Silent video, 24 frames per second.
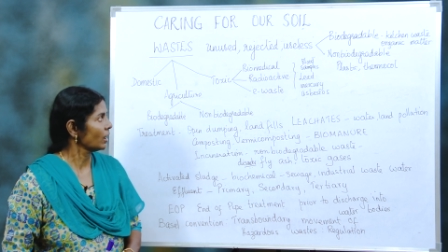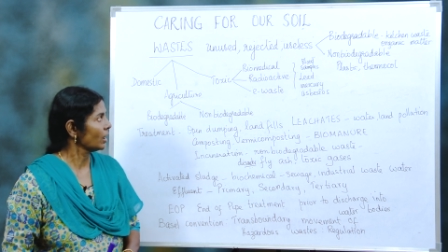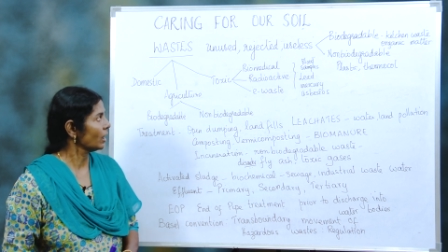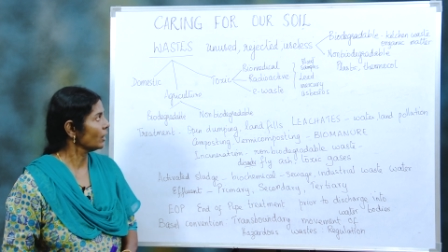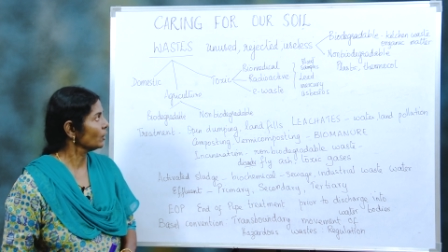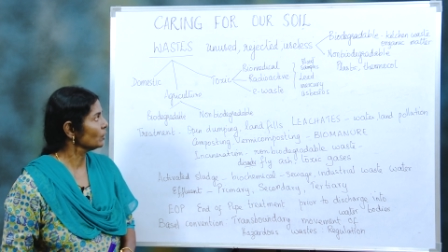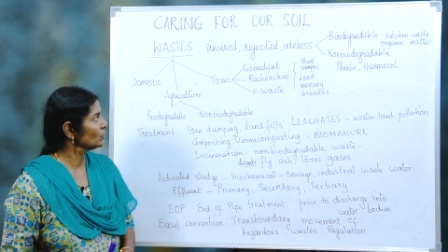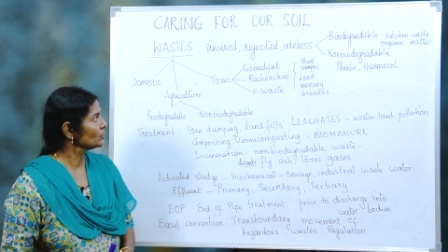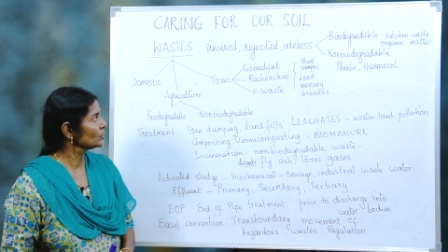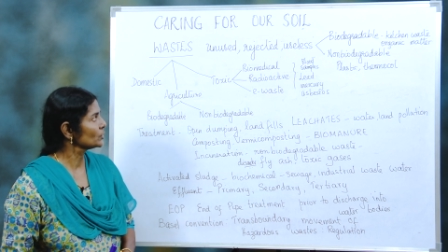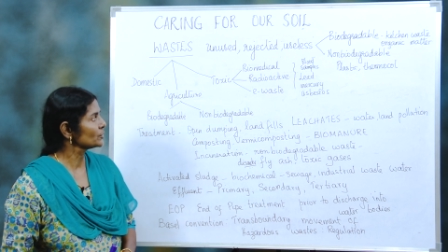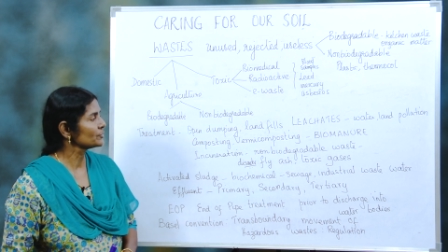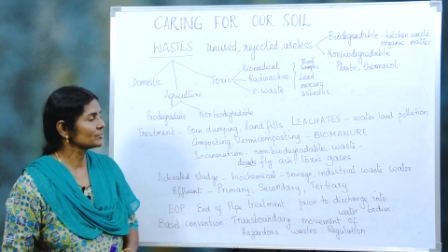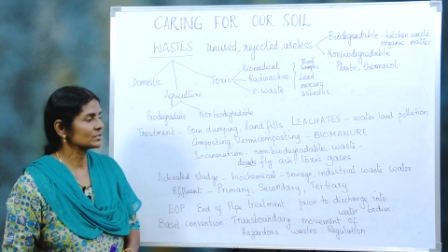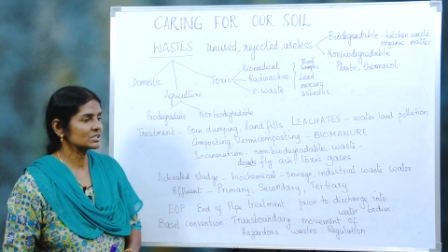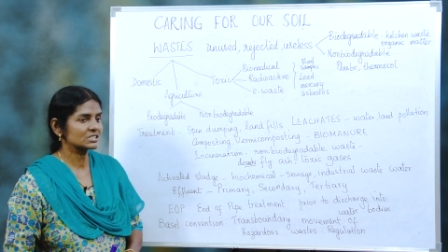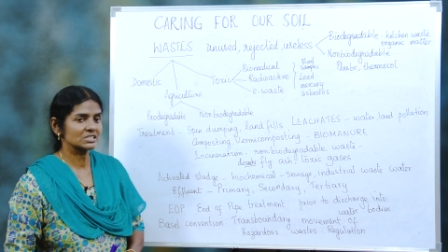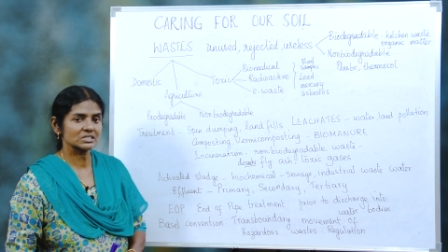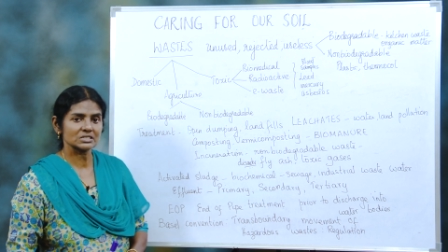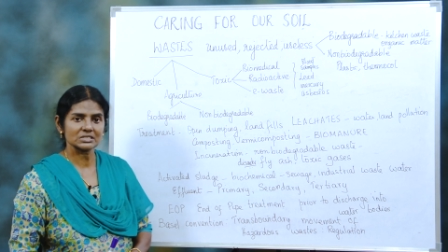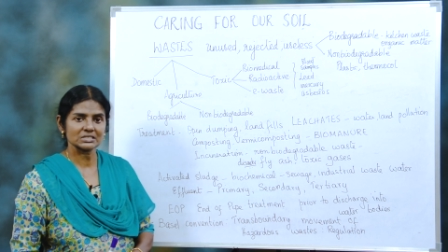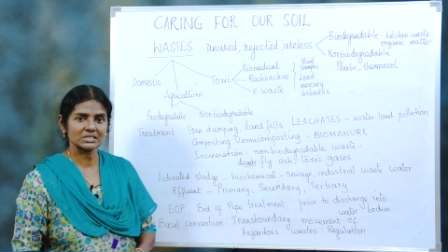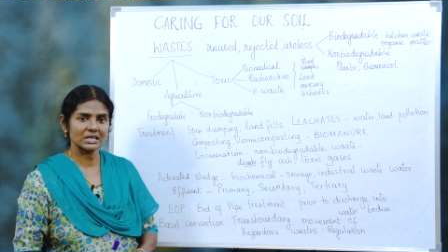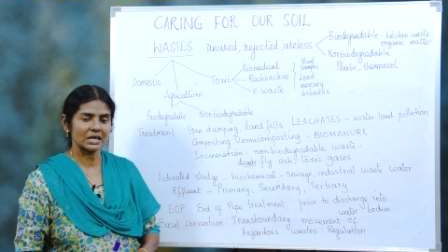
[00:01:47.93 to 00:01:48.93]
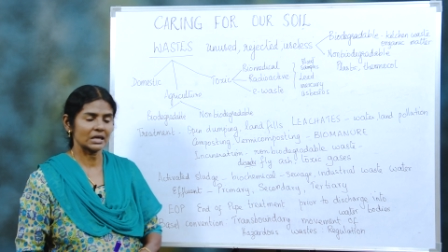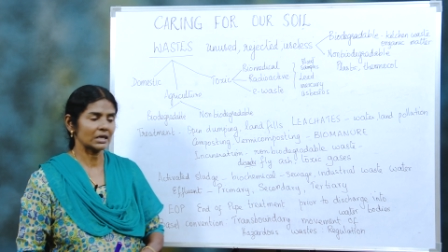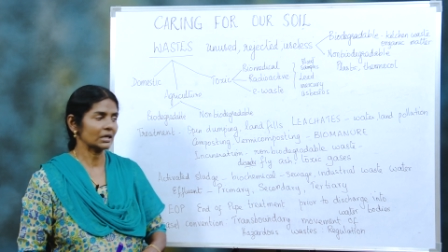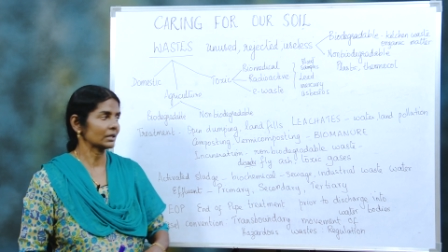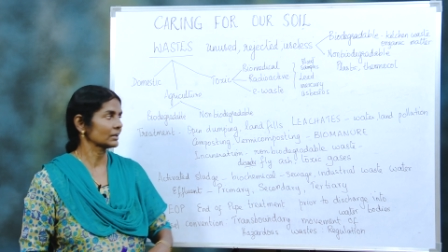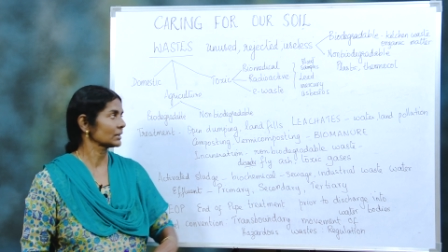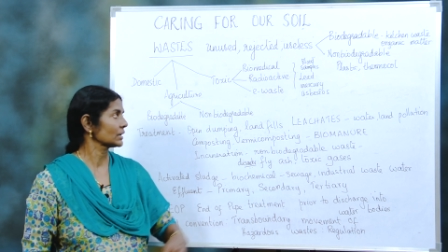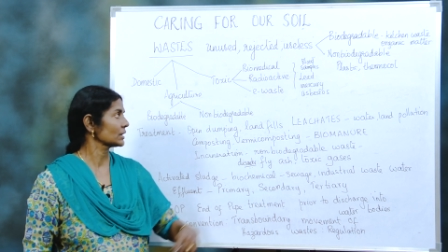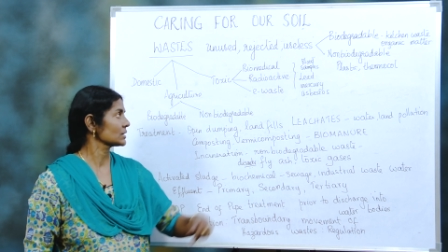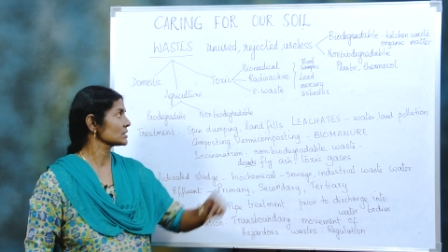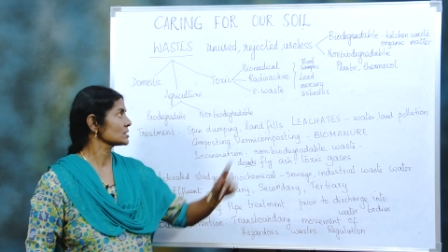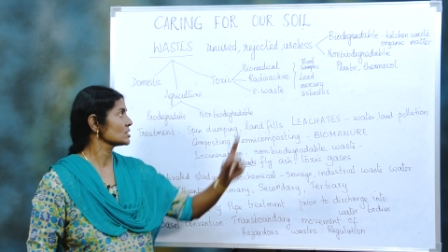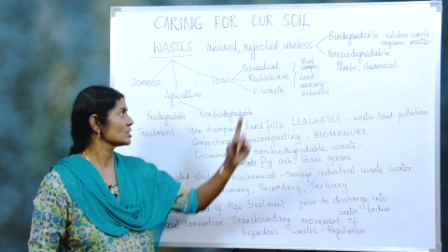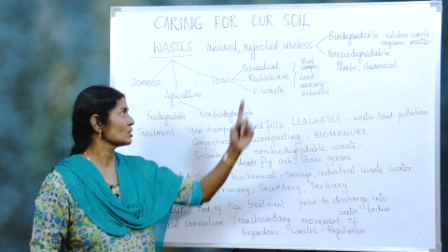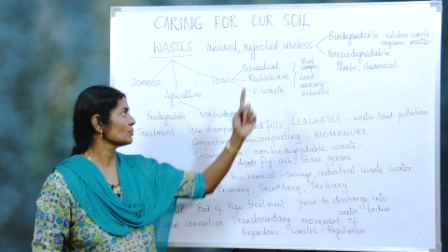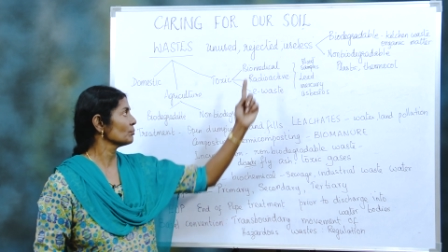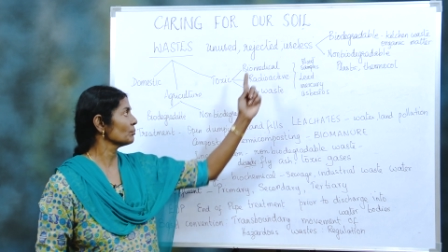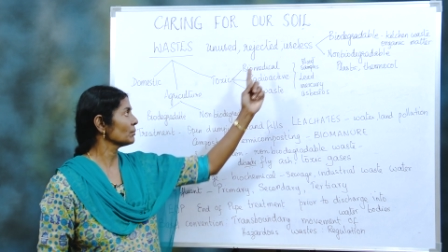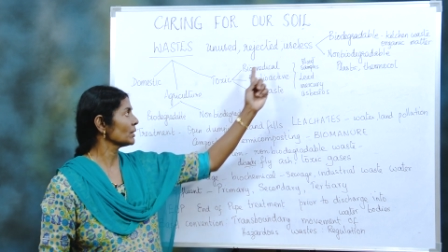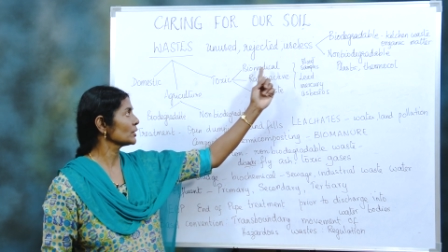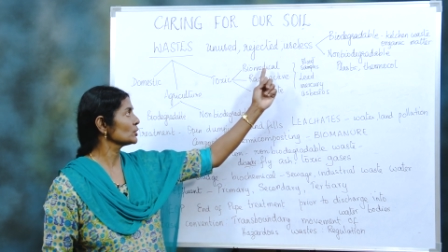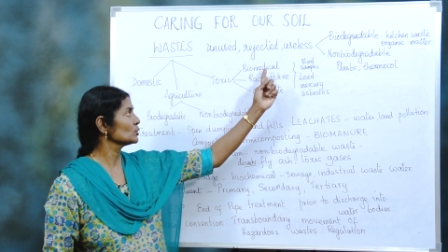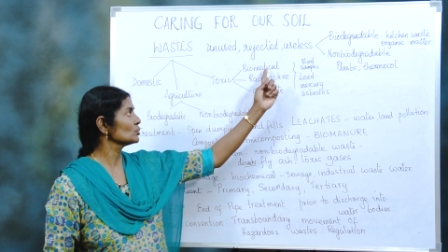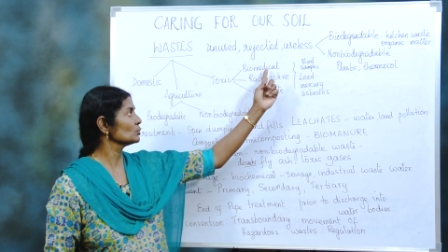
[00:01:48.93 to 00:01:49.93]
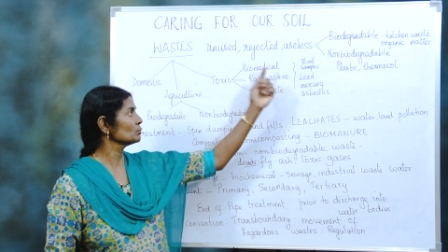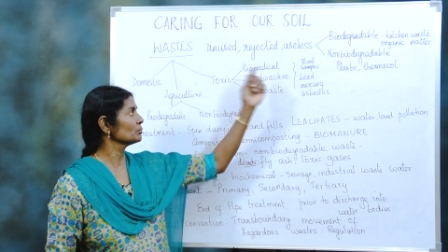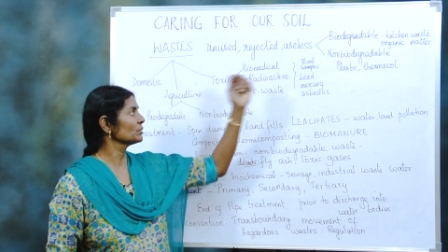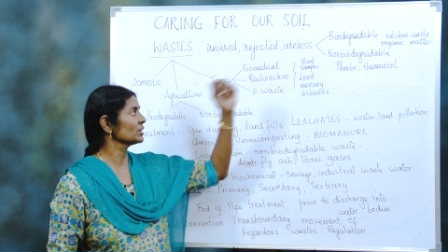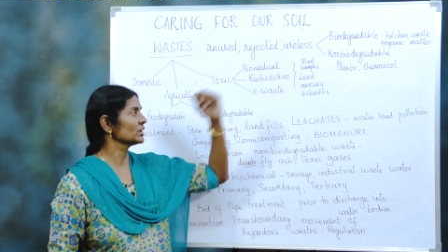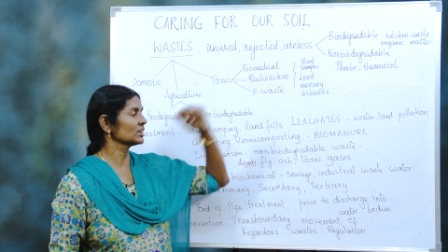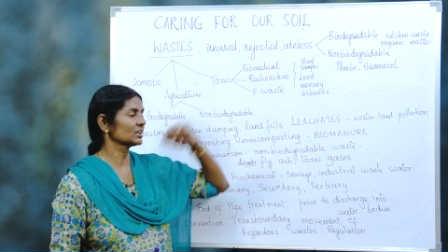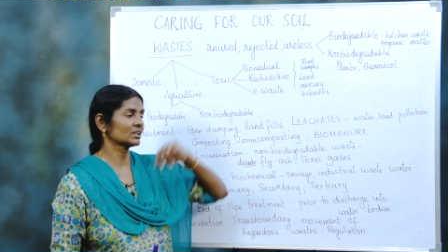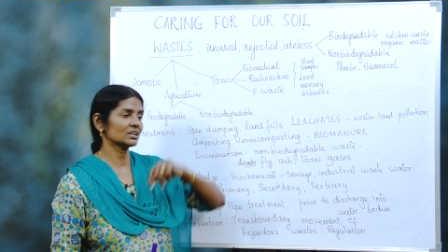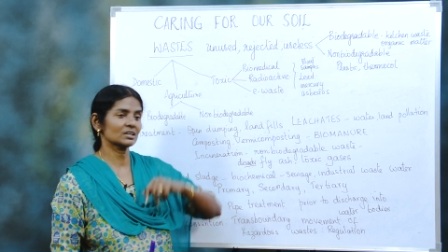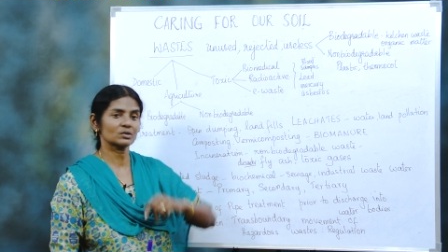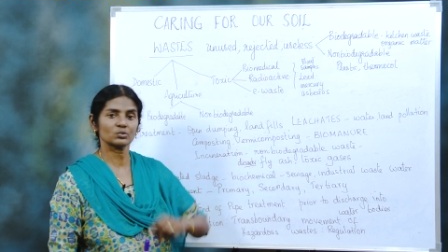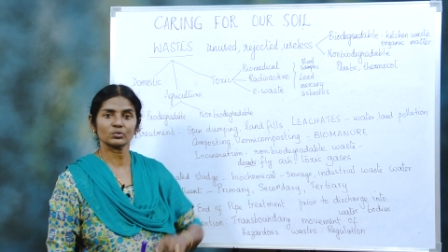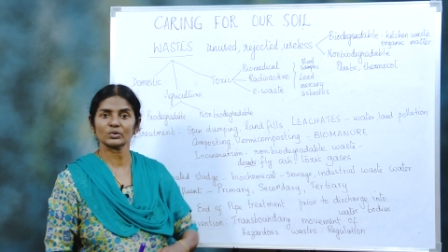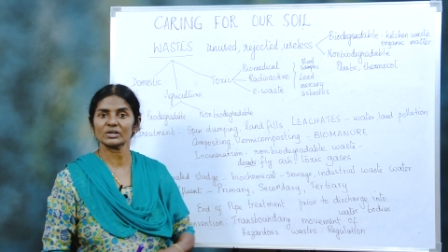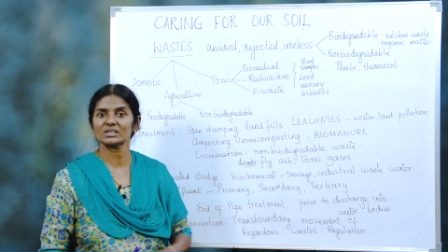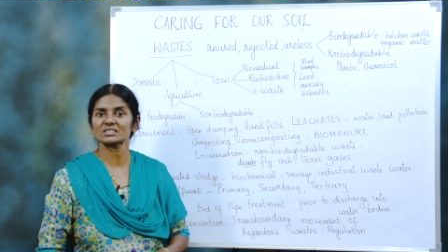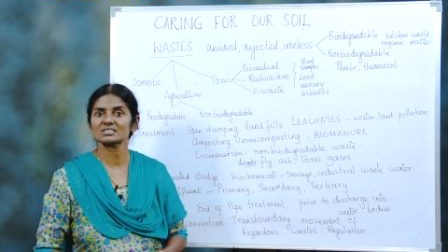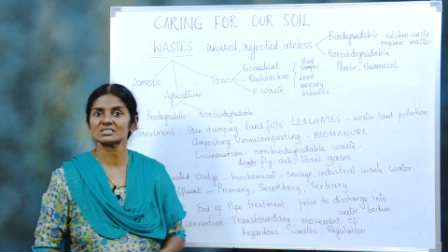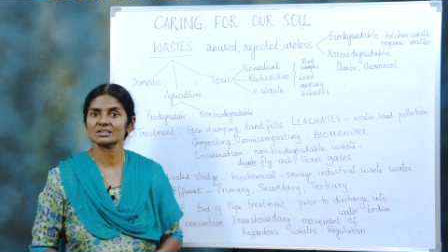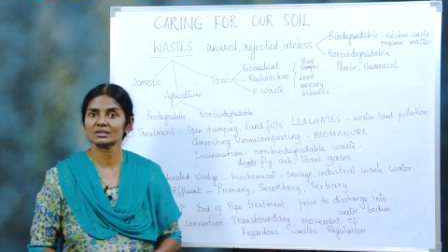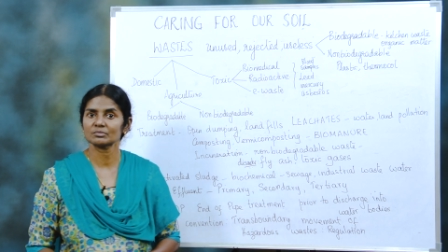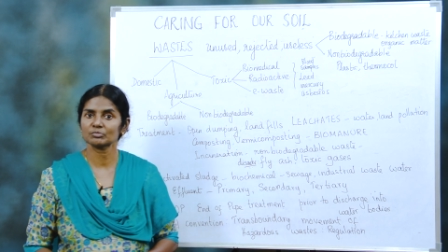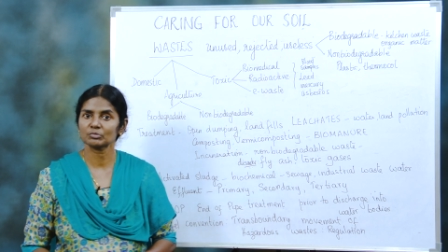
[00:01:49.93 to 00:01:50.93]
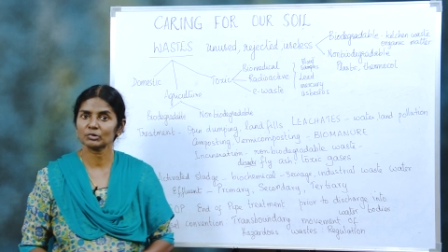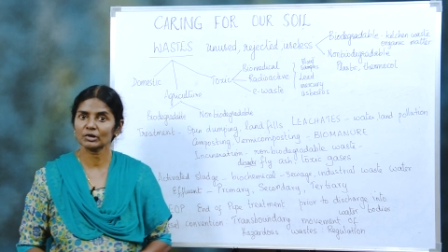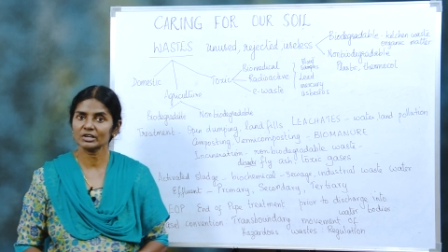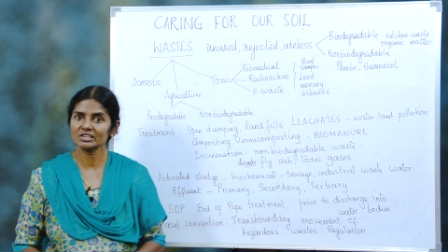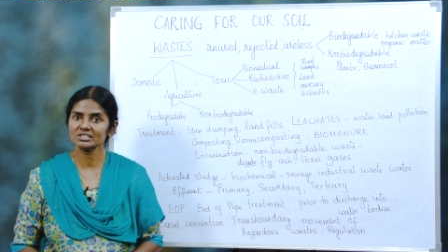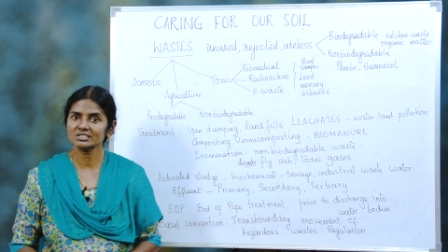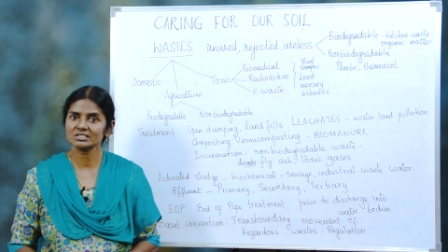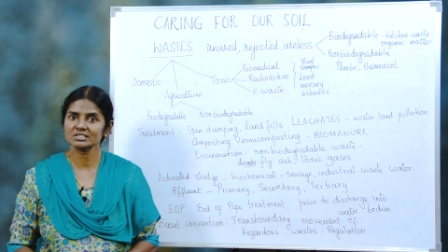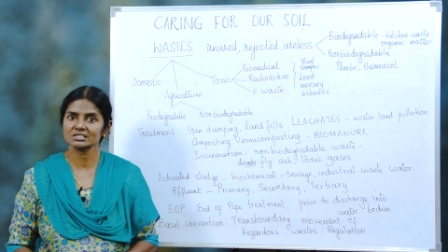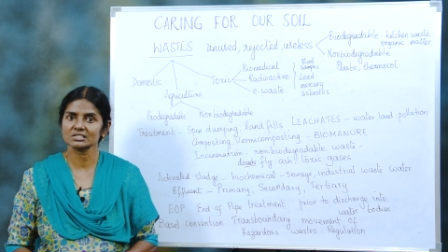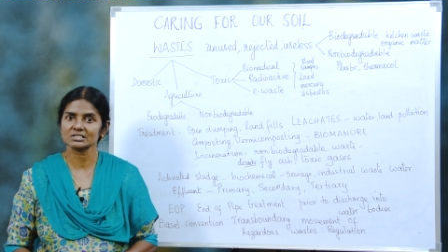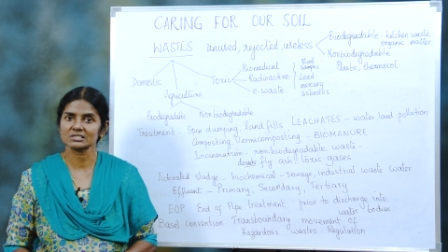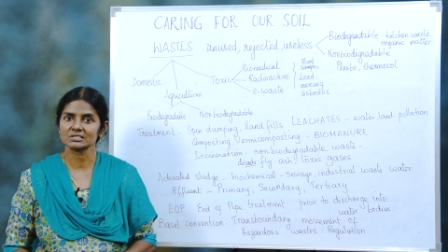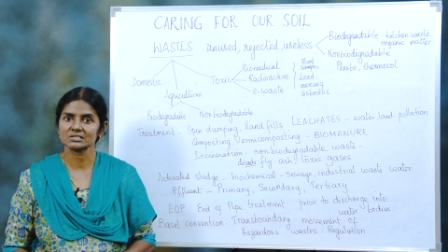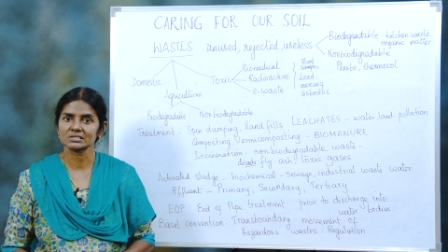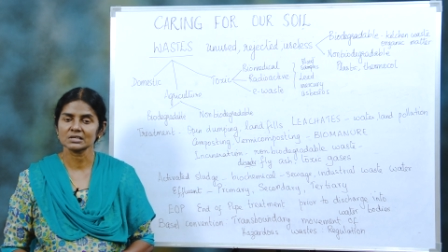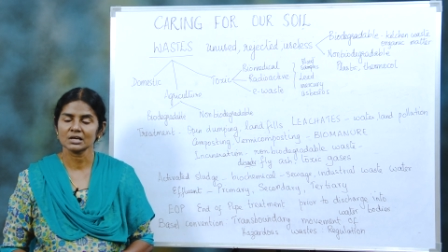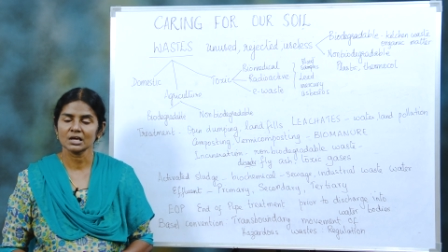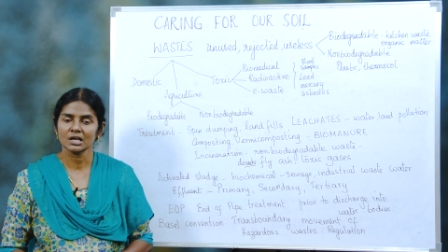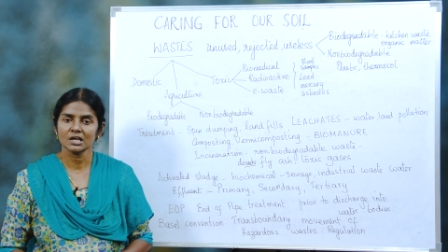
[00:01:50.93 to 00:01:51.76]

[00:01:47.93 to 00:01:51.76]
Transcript: How do we say that biomedical waste are poisonous?